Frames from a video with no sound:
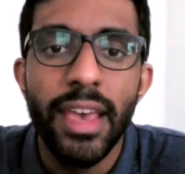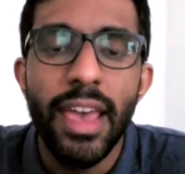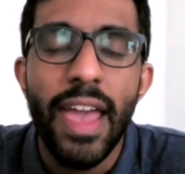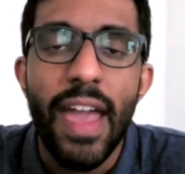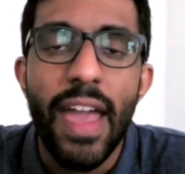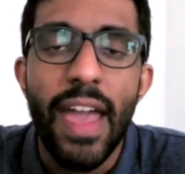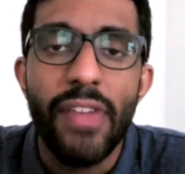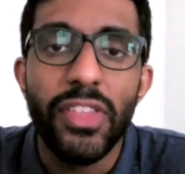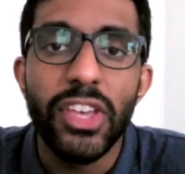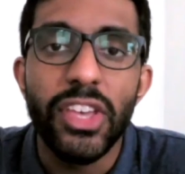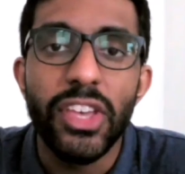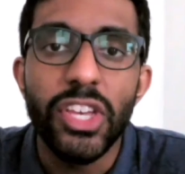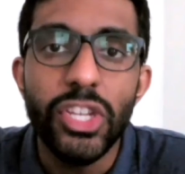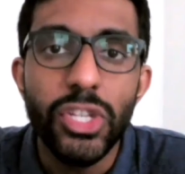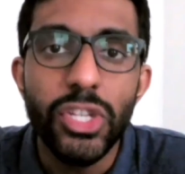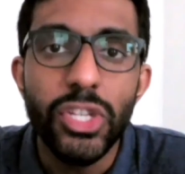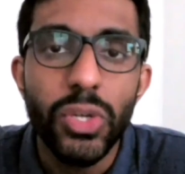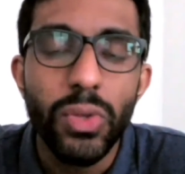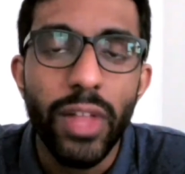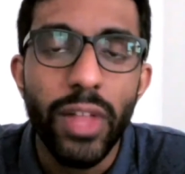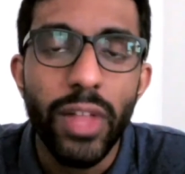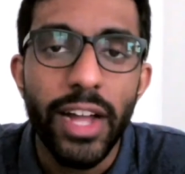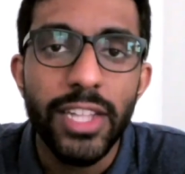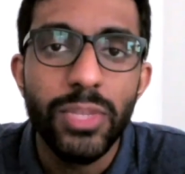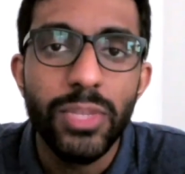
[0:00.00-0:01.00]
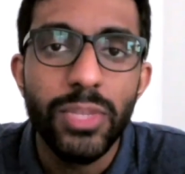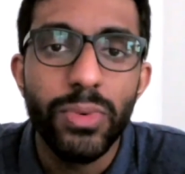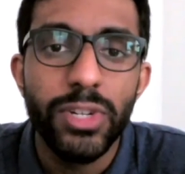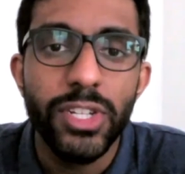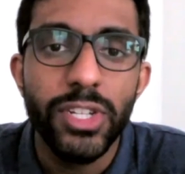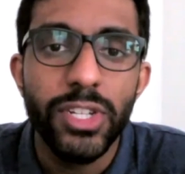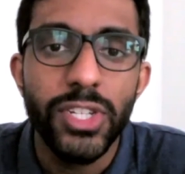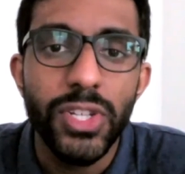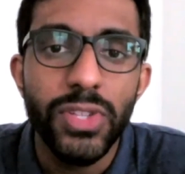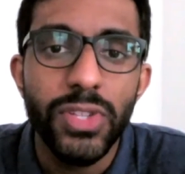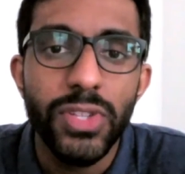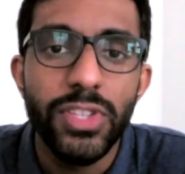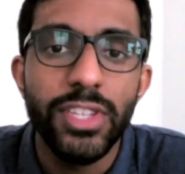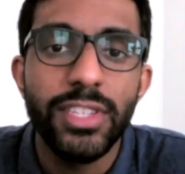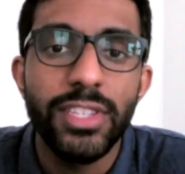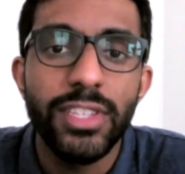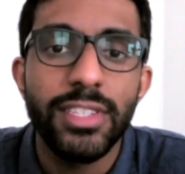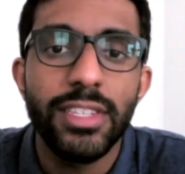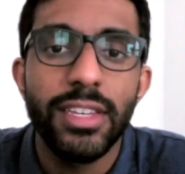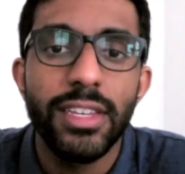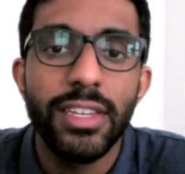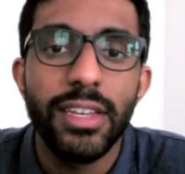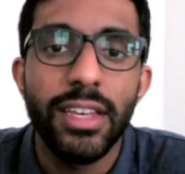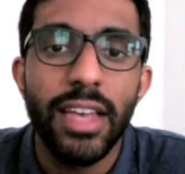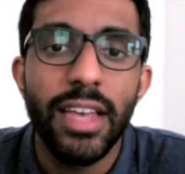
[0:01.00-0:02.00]
And the Israelites were to do
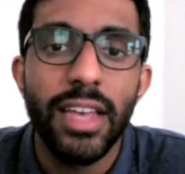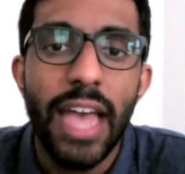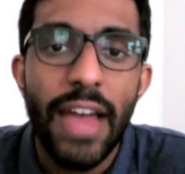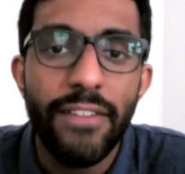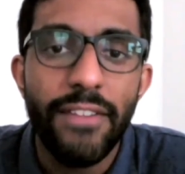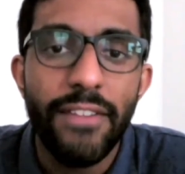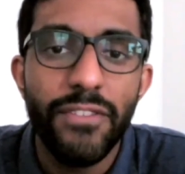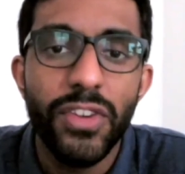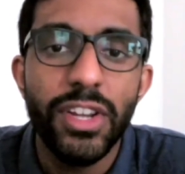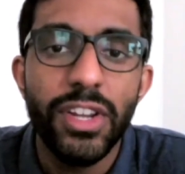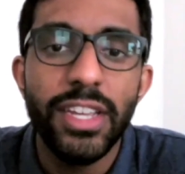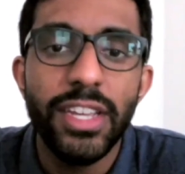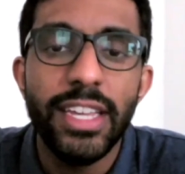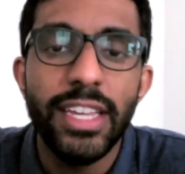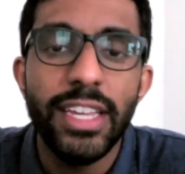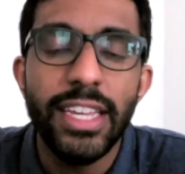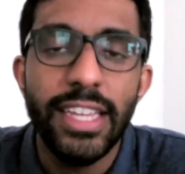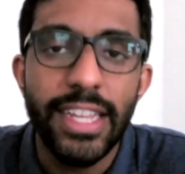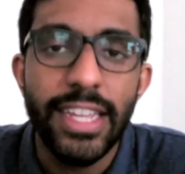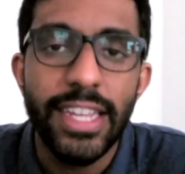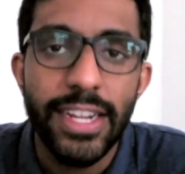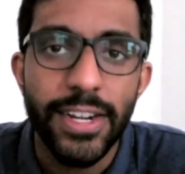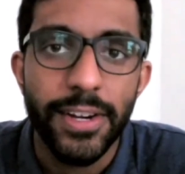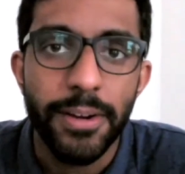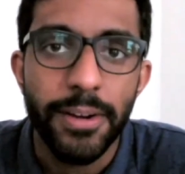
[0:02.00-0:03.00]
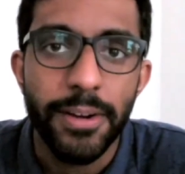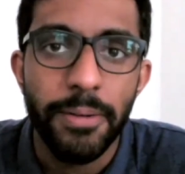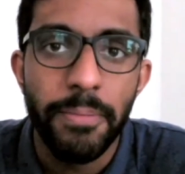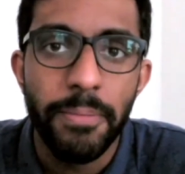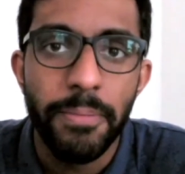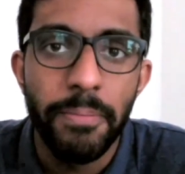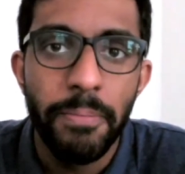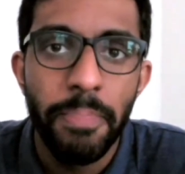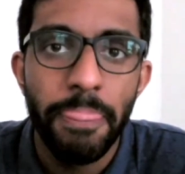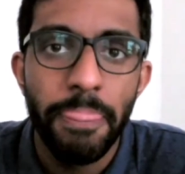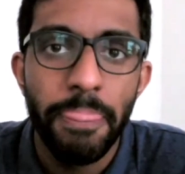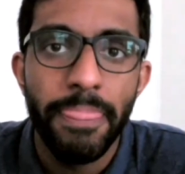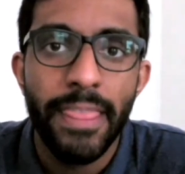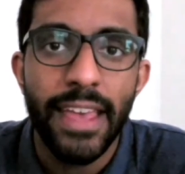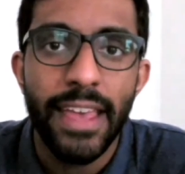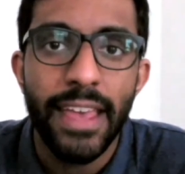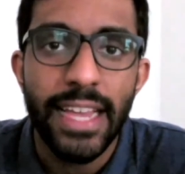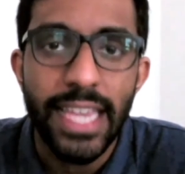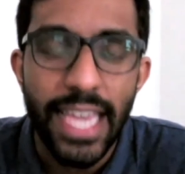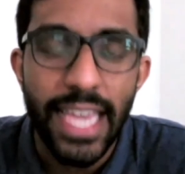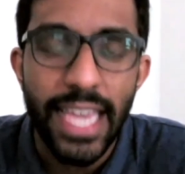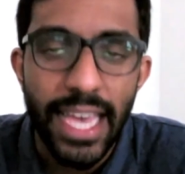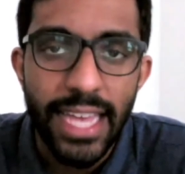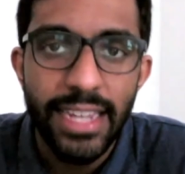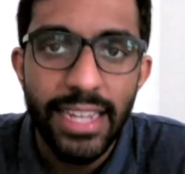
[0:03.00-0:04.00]
this every year,
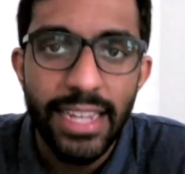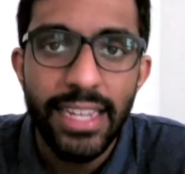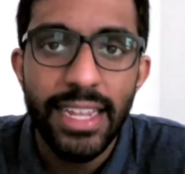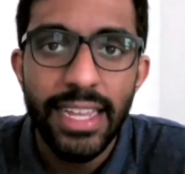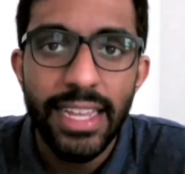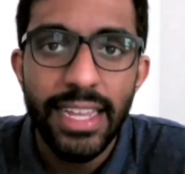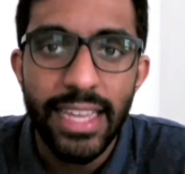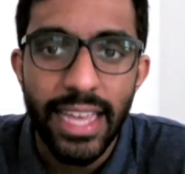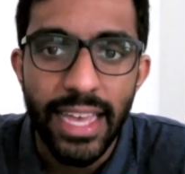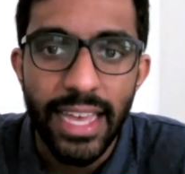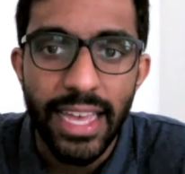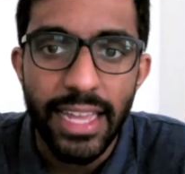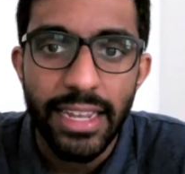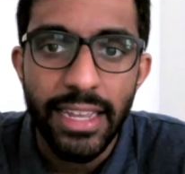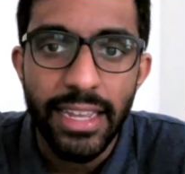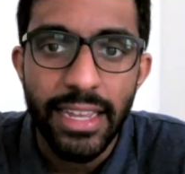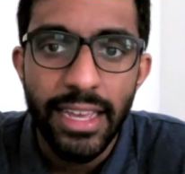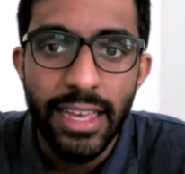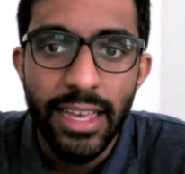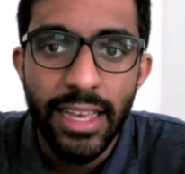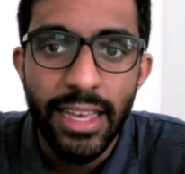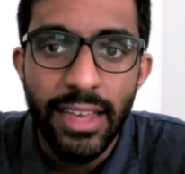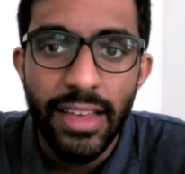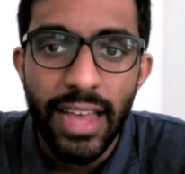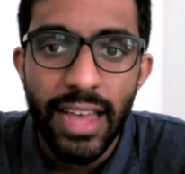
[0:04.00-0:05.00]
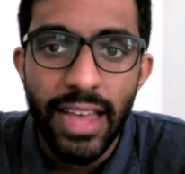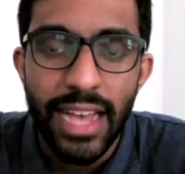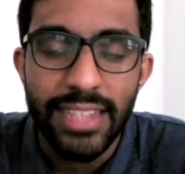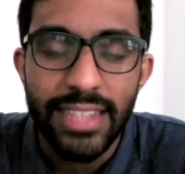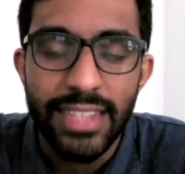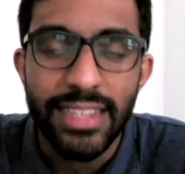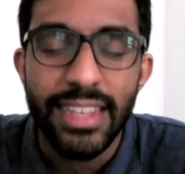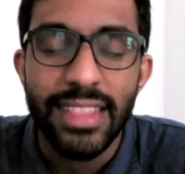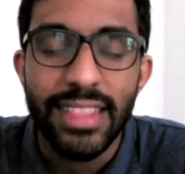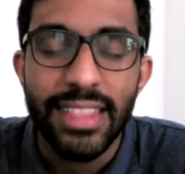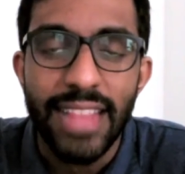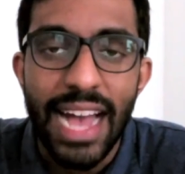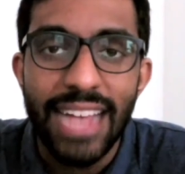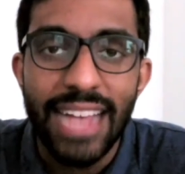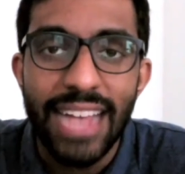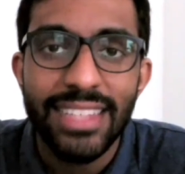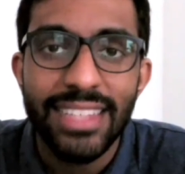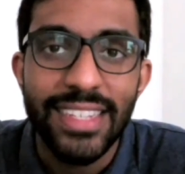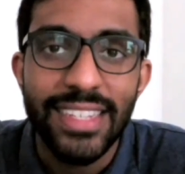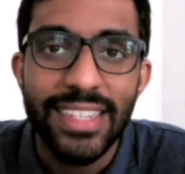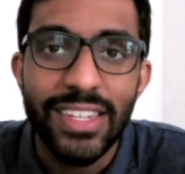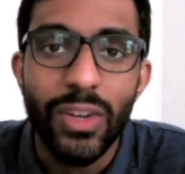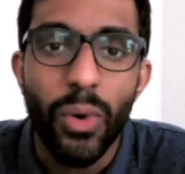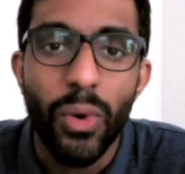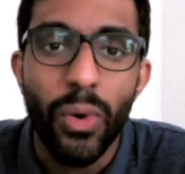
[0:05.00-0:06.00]
again and again, as a
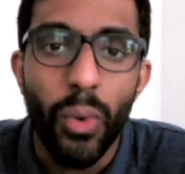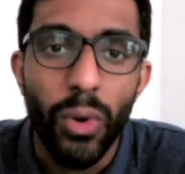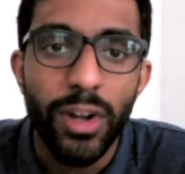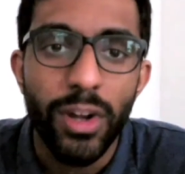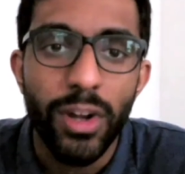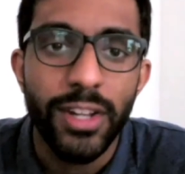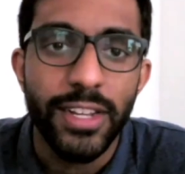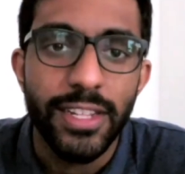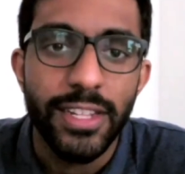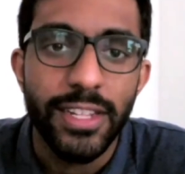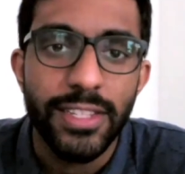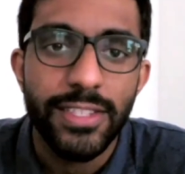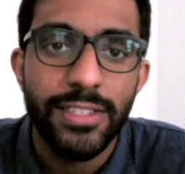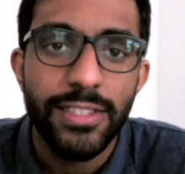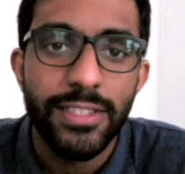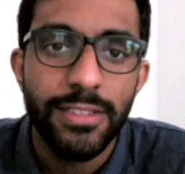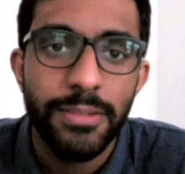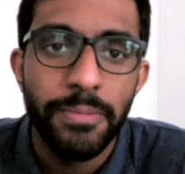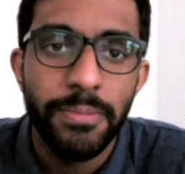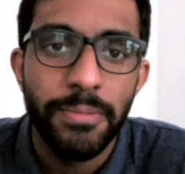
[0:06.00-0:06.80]
lasting ordinance.